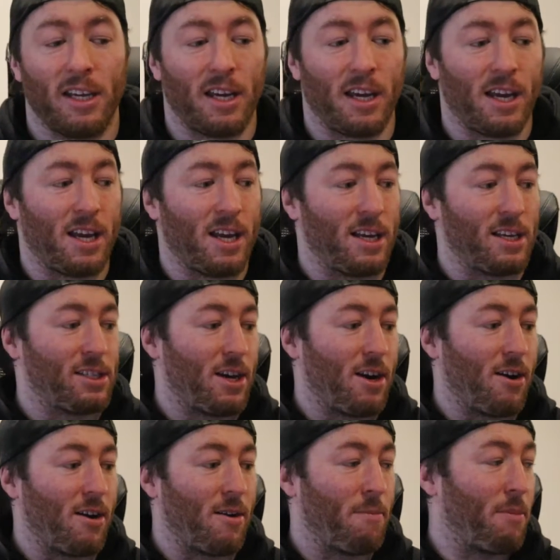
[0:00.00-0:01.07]

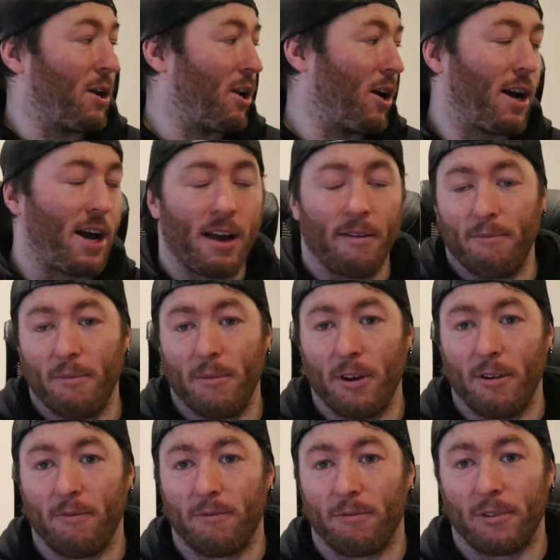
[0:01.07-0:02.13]
But
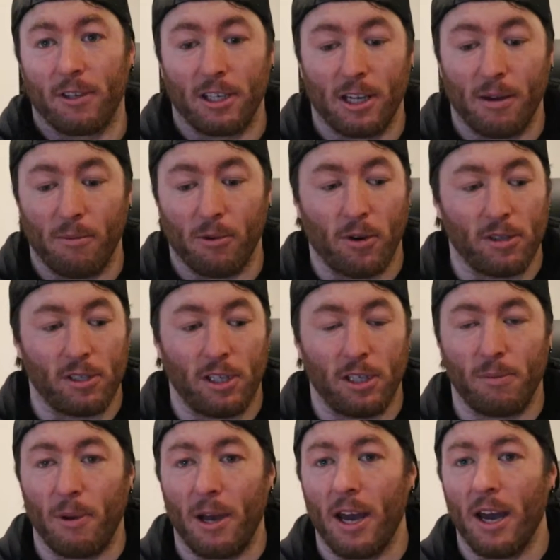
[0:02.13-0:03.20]
I've come across
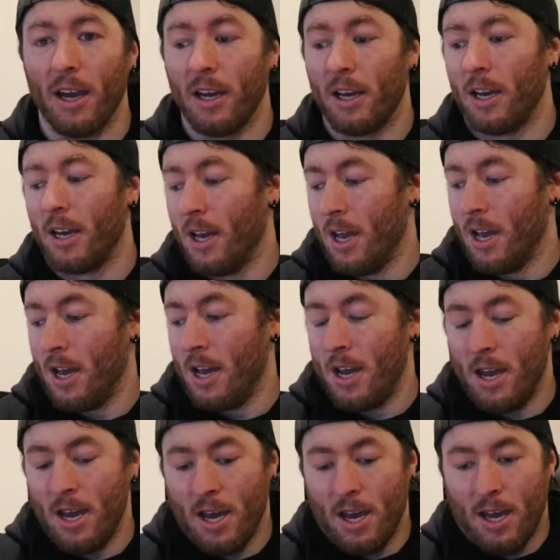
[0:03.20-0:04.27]
this pair
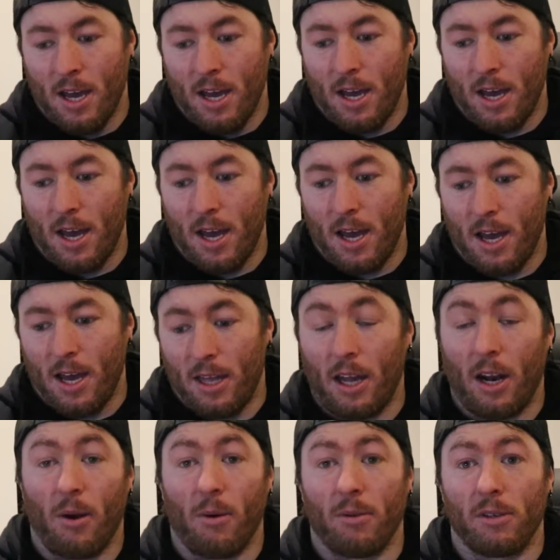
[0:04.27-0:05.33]

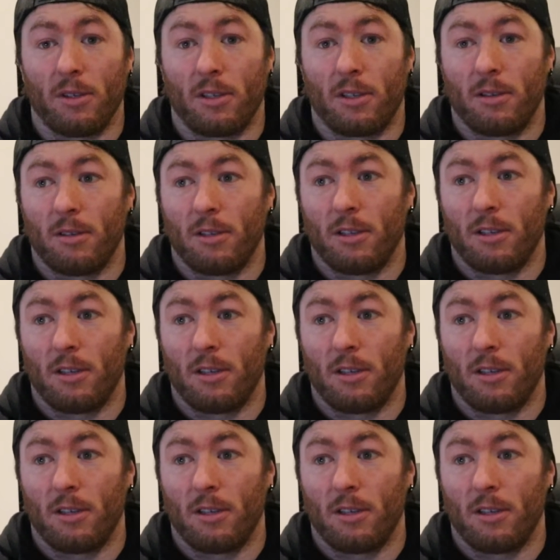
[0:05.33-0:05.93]
that I was